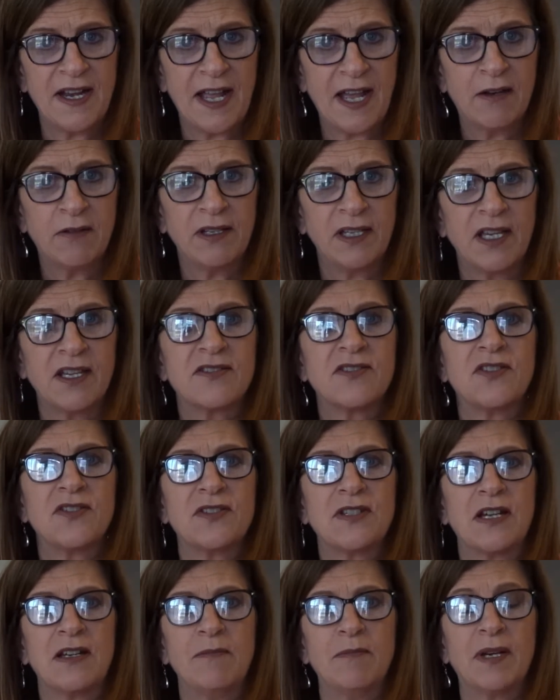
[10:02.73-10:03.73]
how he gets his
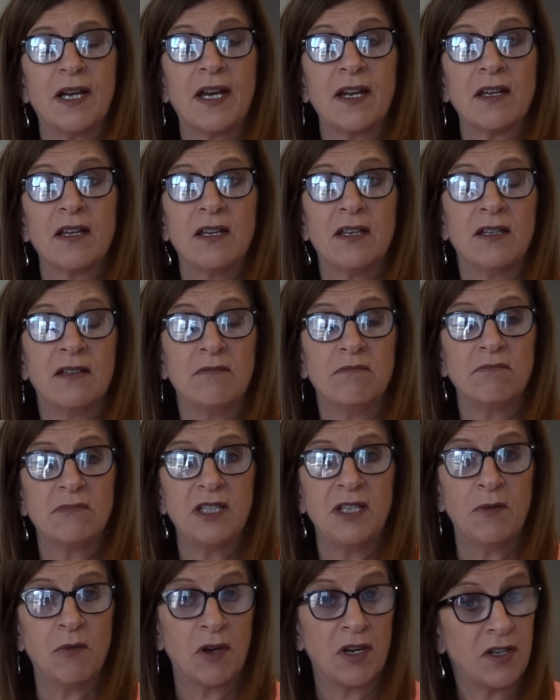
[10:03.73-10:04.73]
time back, and
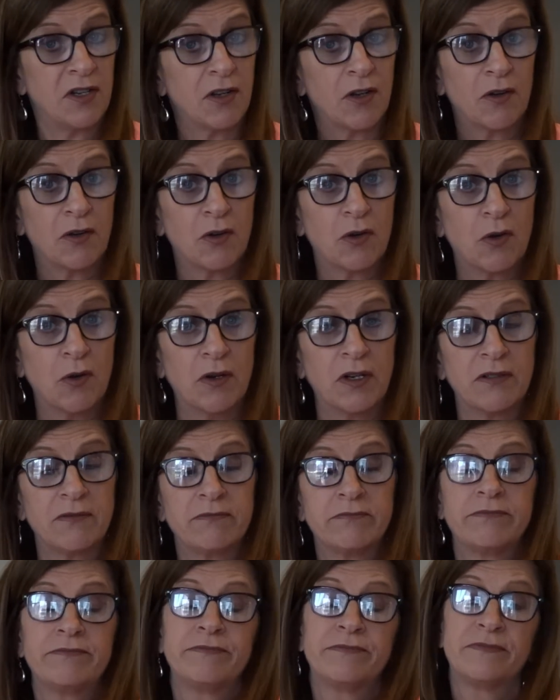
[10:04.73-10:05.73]
he wanted to go to court.
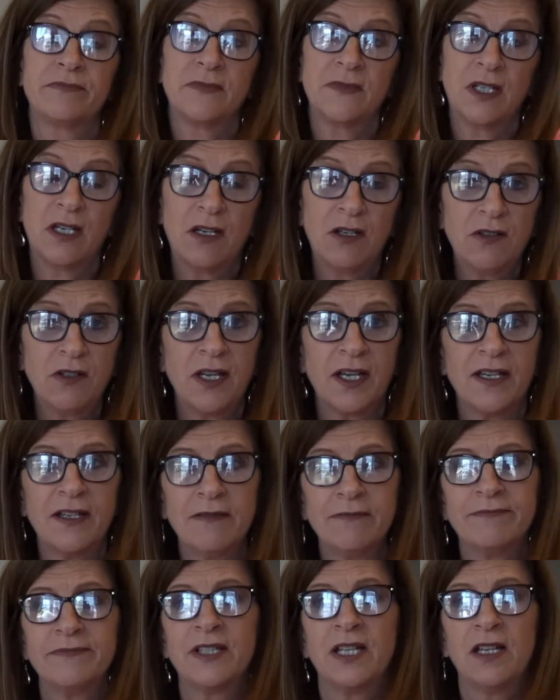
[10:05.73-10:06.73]
Okay.
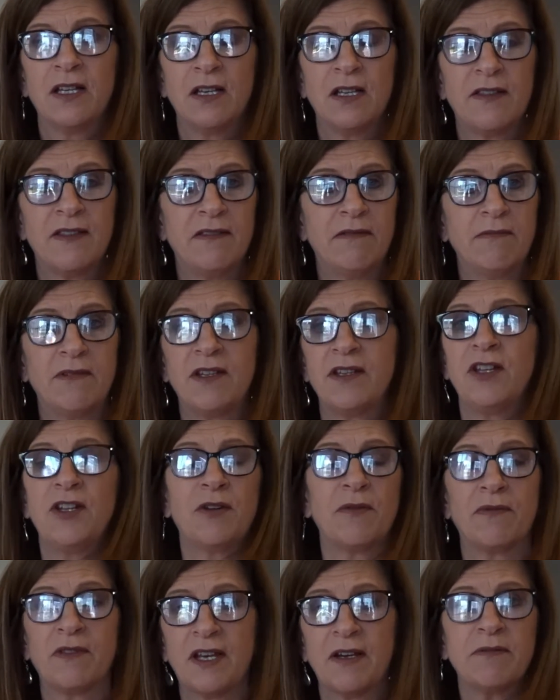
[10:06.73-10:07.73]

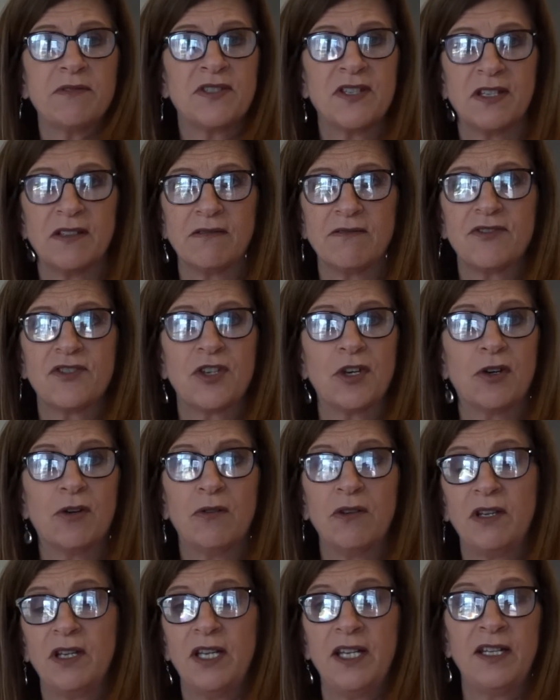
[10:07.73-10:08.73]
that was it.
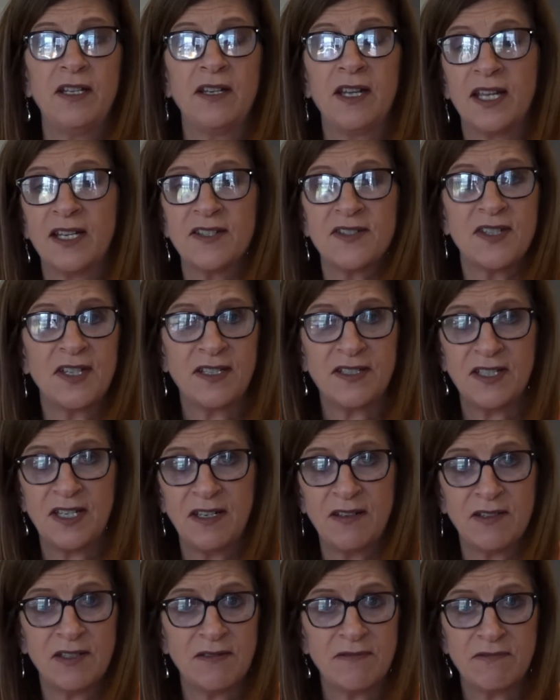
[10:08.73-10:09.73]
So he didn't get his
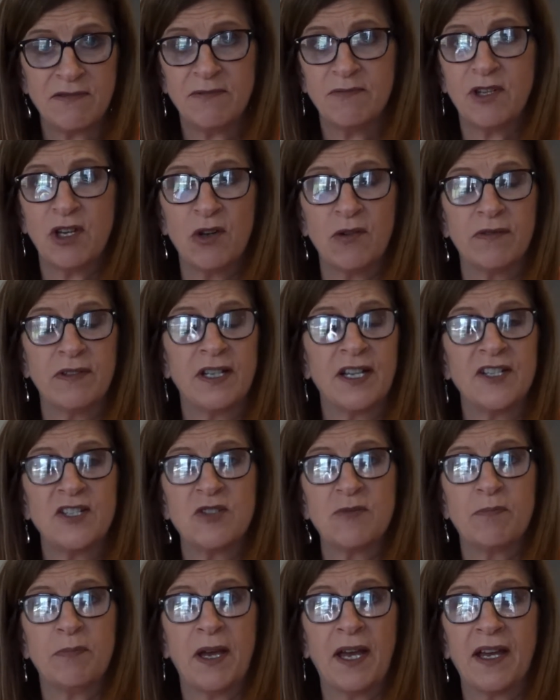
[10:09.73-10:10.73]
18
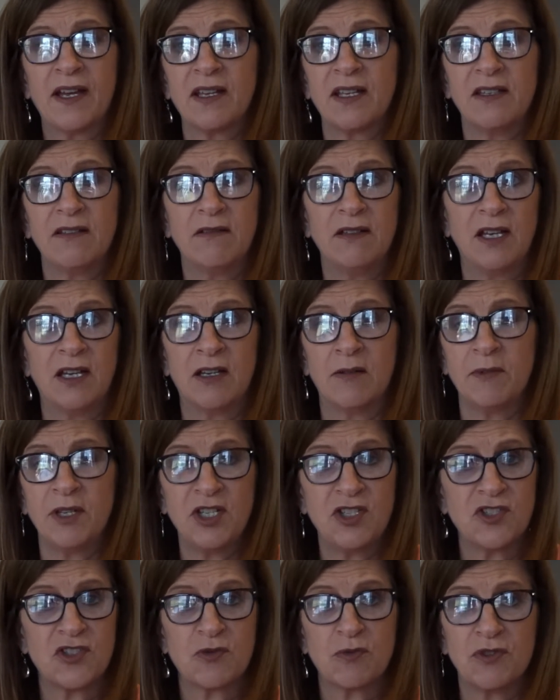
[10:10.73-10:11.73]
overnights back.
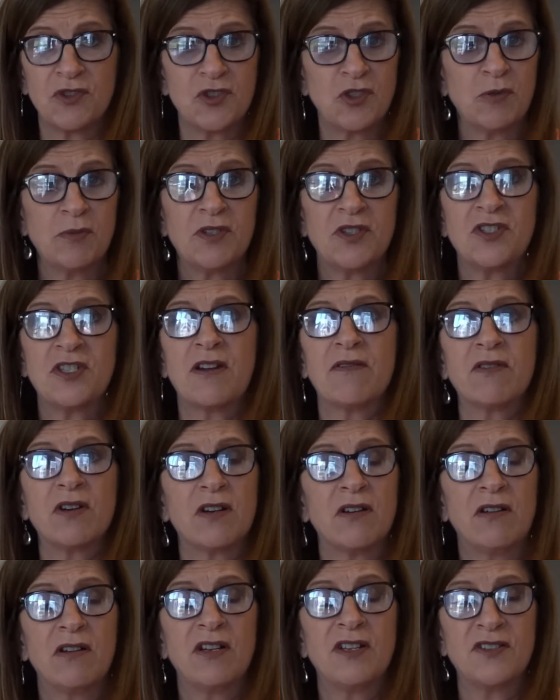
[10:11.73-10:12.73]
He just resumed
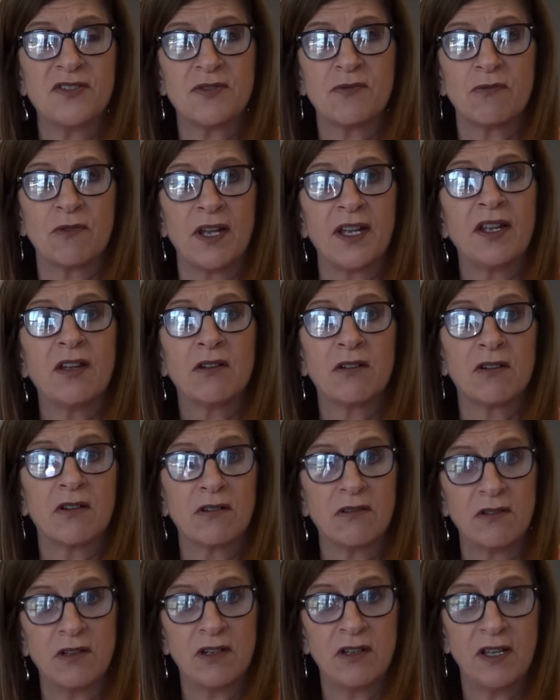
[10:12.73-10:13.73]
his
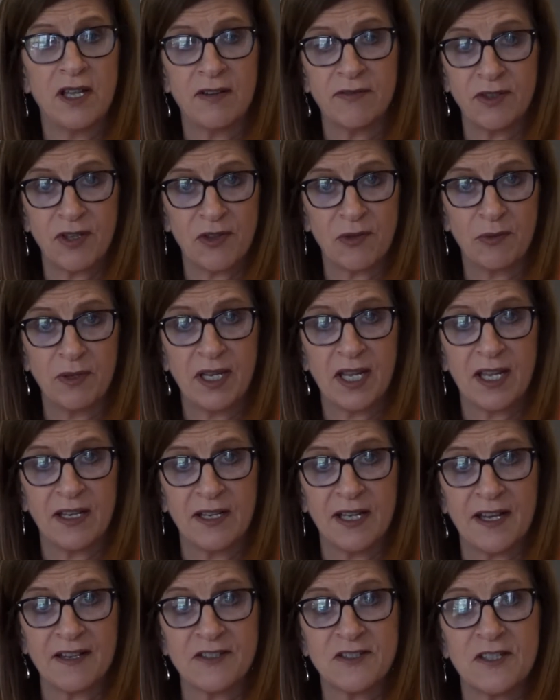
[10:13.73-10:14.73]
regular every other
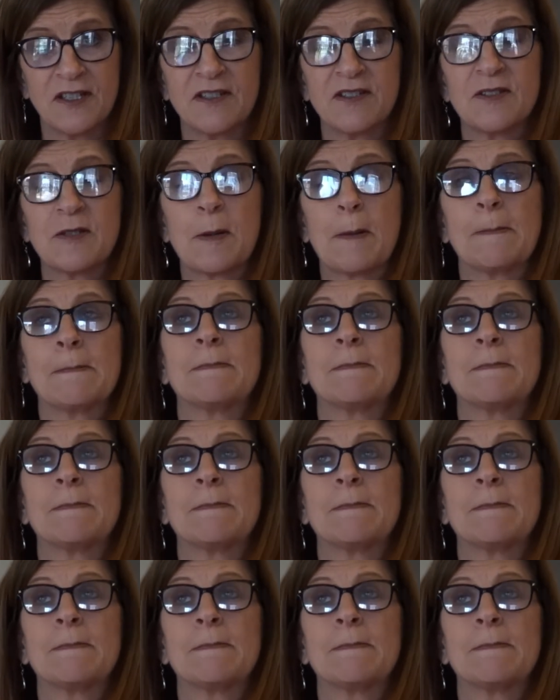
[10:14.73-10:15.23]
weekend access.